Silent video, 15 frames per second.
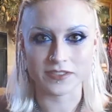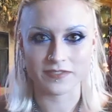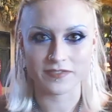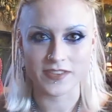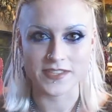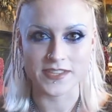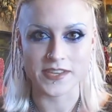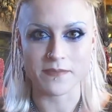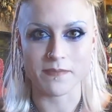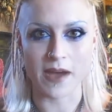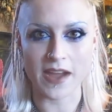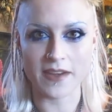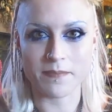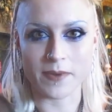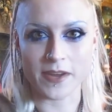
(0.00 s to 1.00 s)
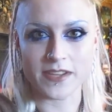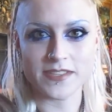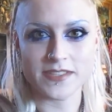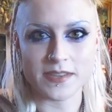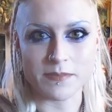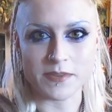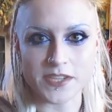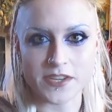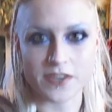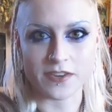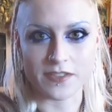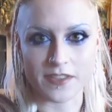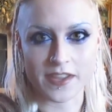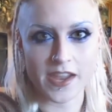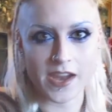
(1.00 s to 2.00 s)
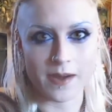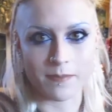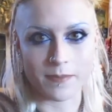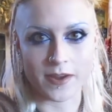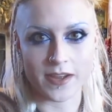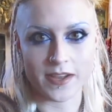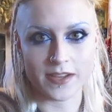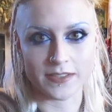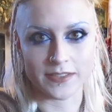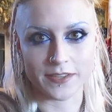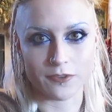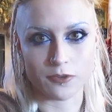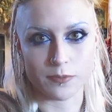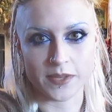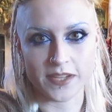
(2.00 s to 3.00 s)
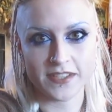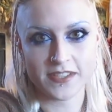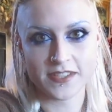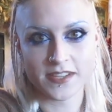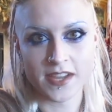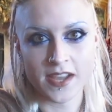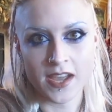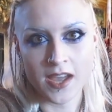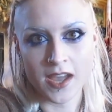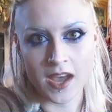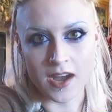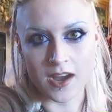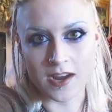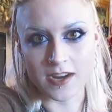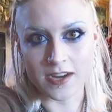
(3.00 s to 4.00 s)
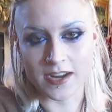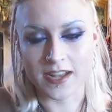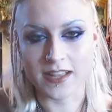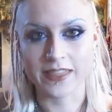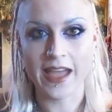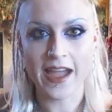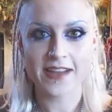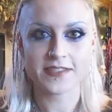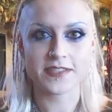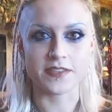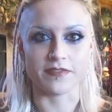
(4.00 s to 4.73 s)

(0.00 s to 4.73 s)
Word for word: fuzzy bat butts. Let me turn the camera a little bit. Our last